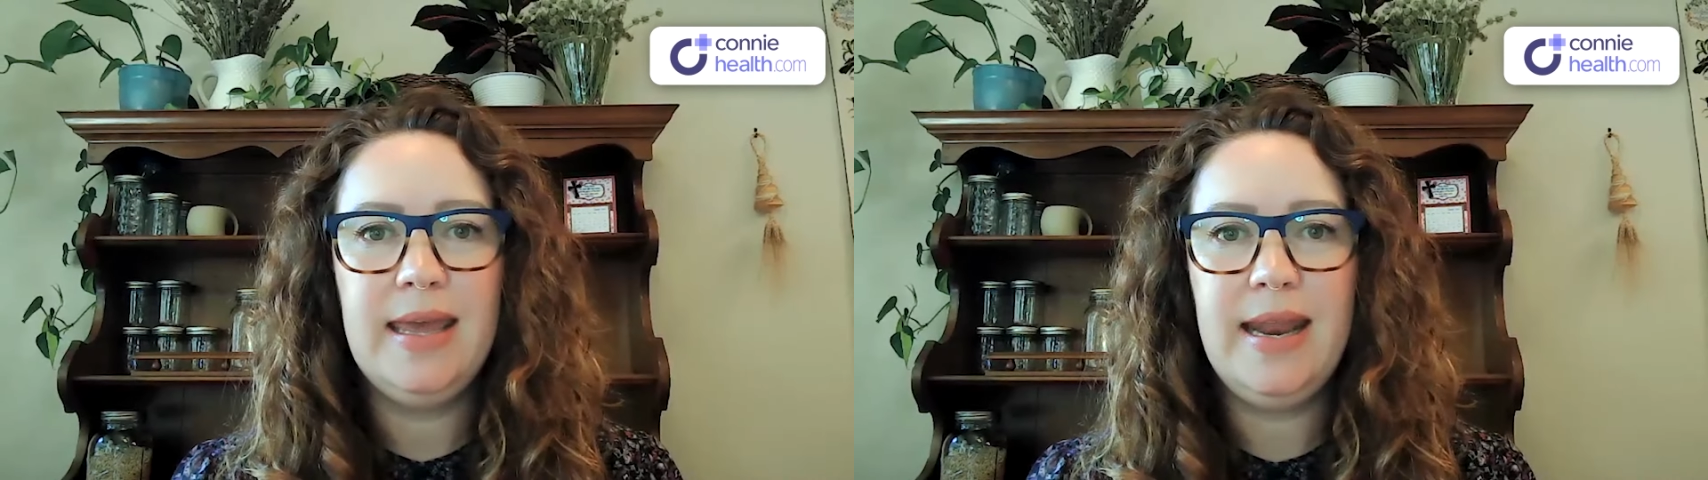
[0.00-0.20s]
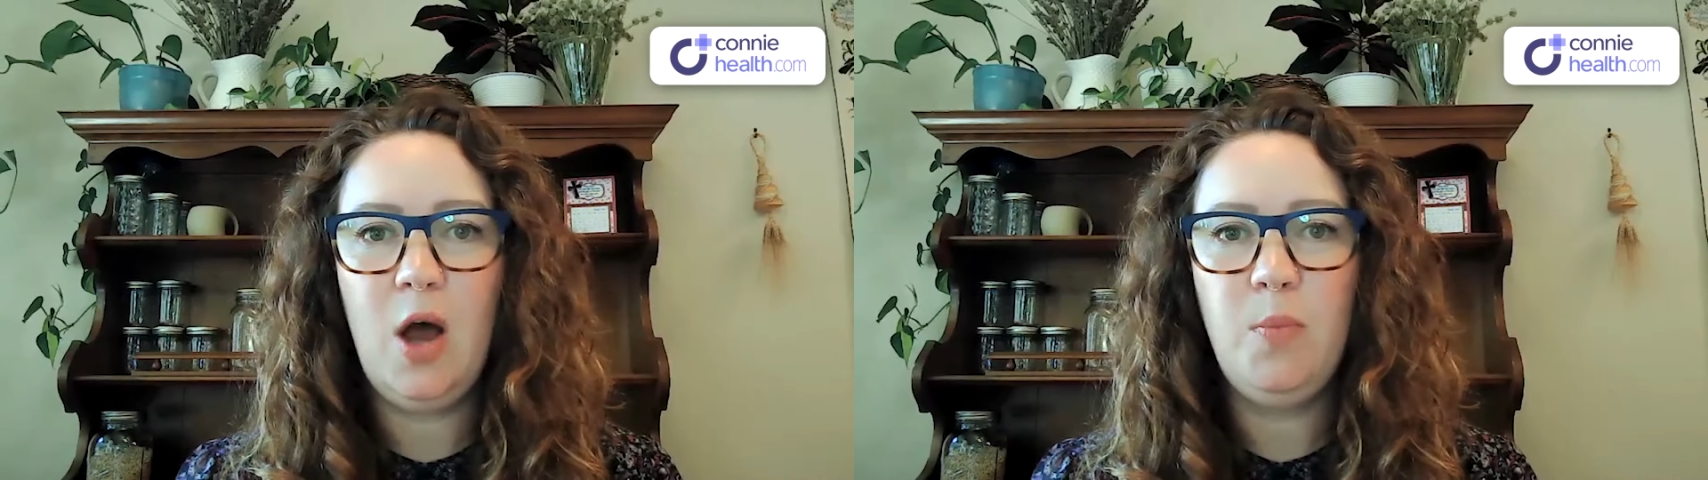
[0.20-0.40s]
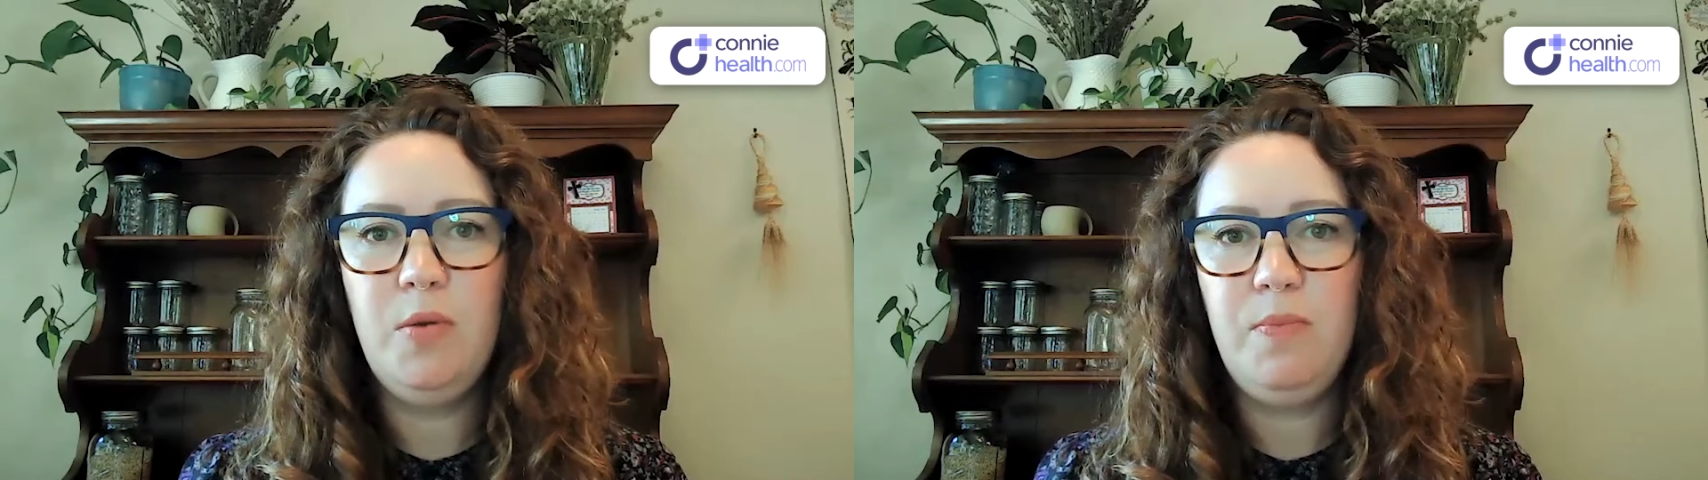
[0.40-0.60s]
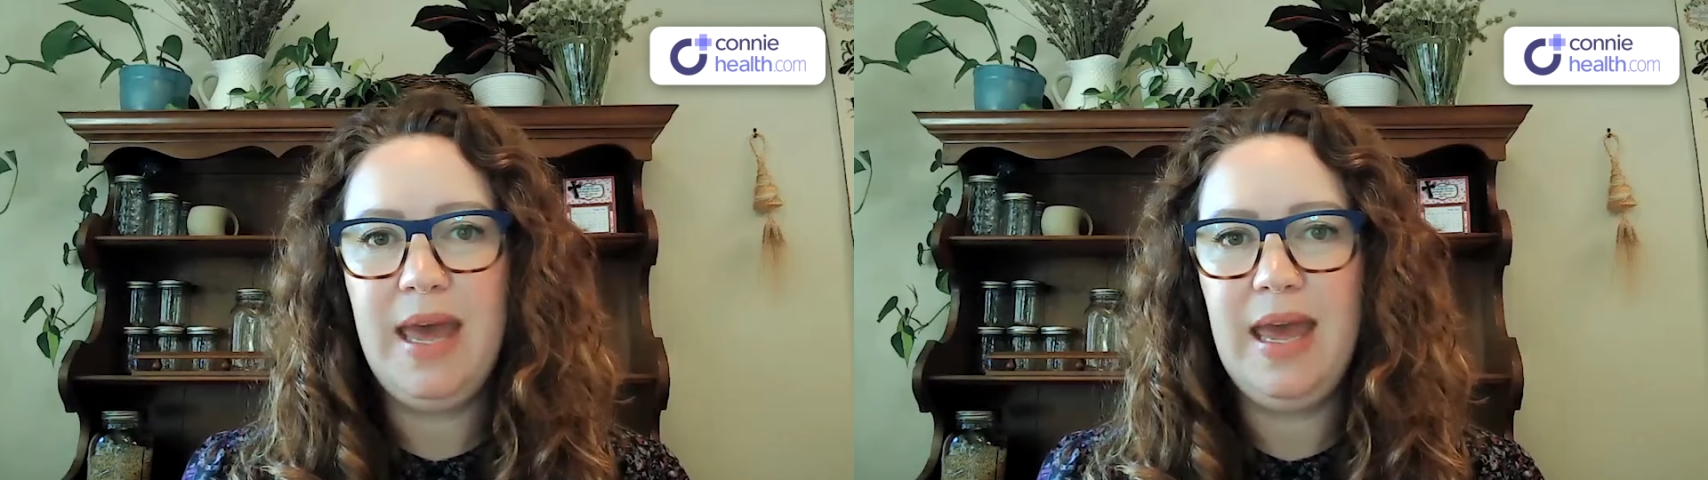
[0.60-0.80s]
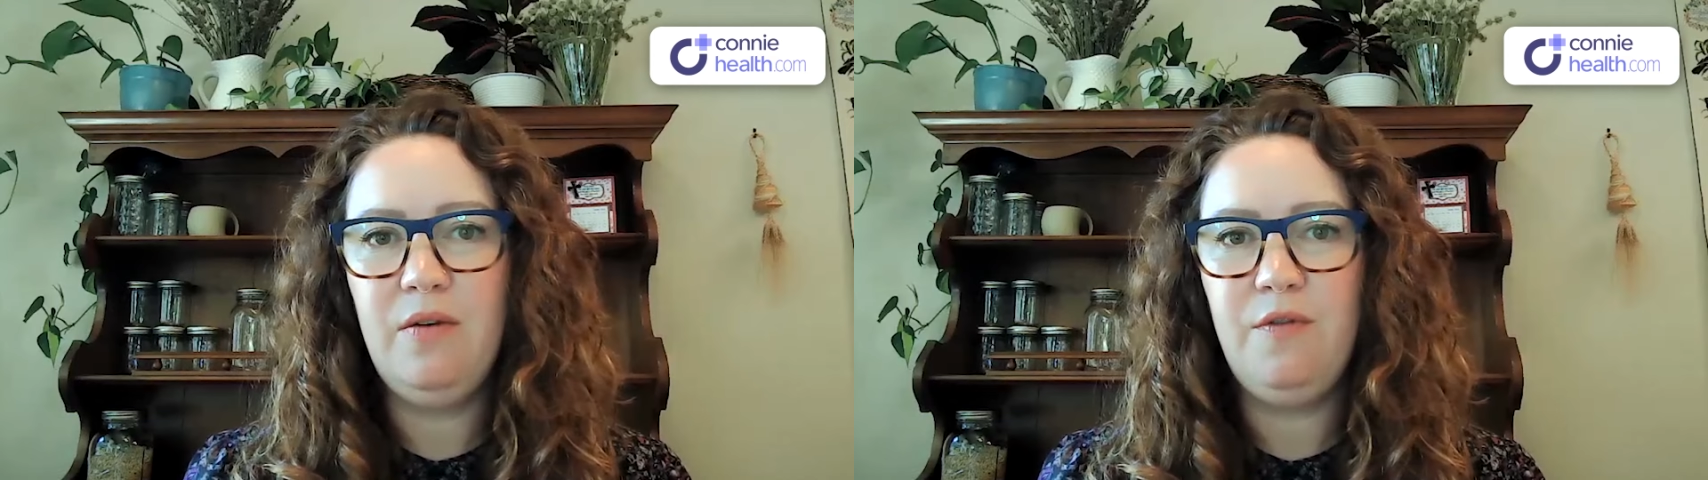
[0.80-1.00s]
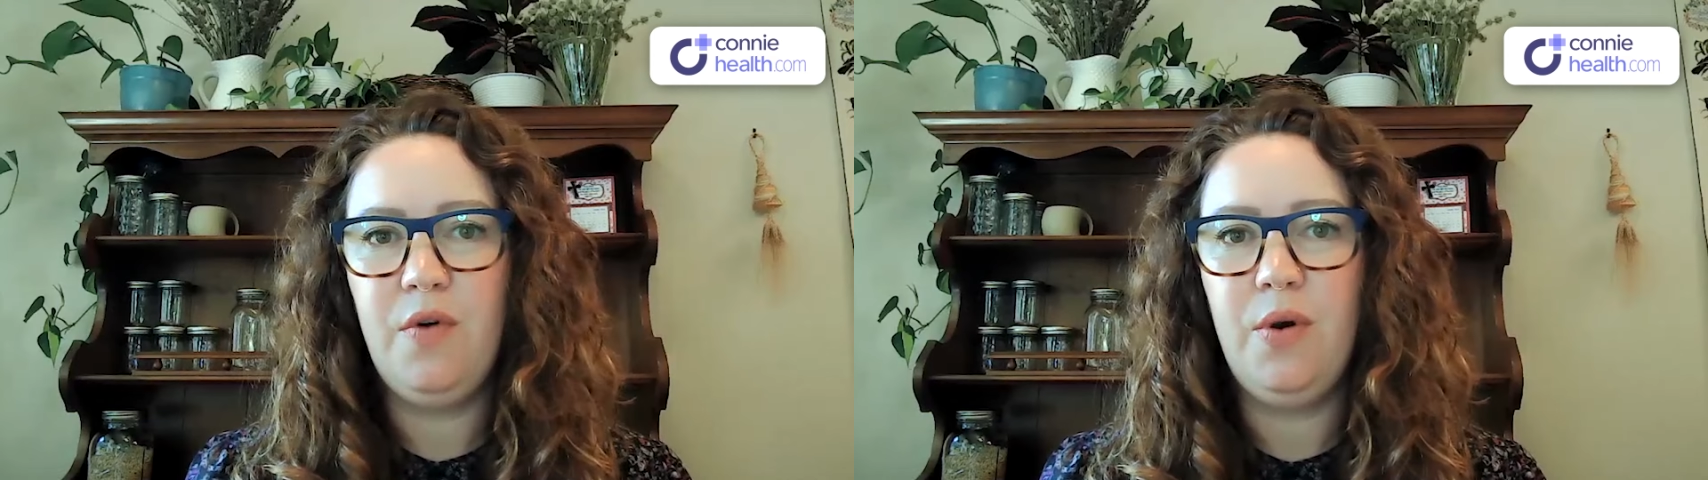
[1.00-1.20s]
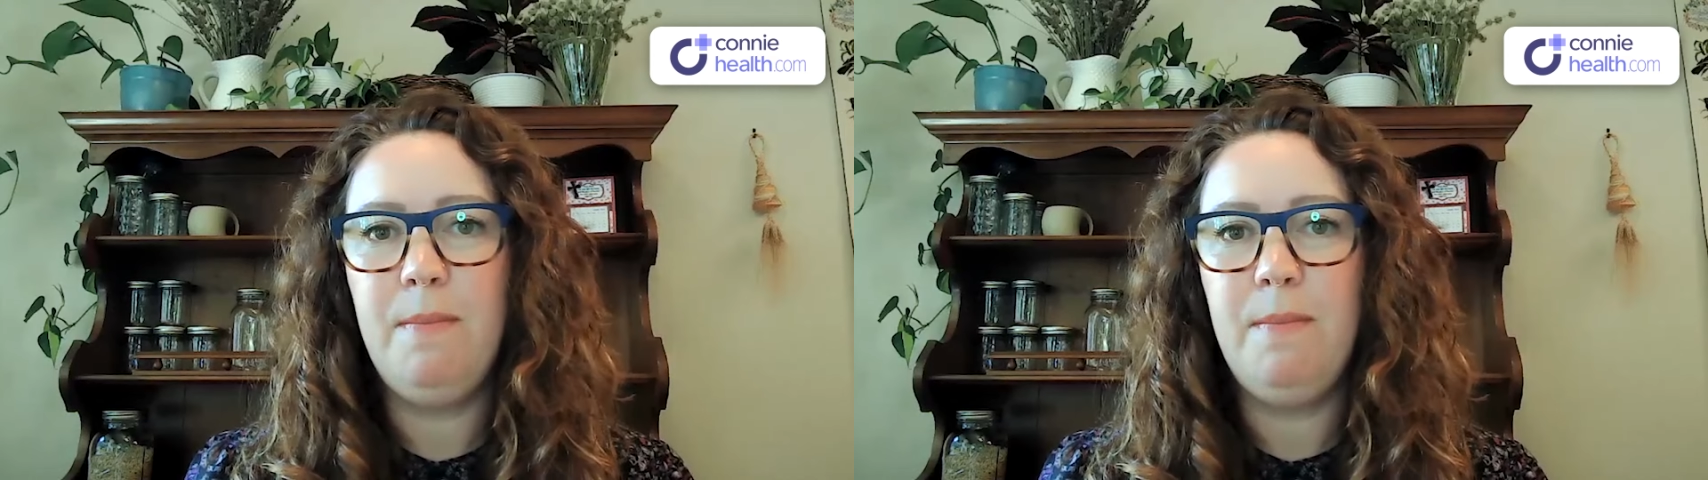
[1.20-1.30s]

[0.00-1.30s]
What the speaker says: can help you pay for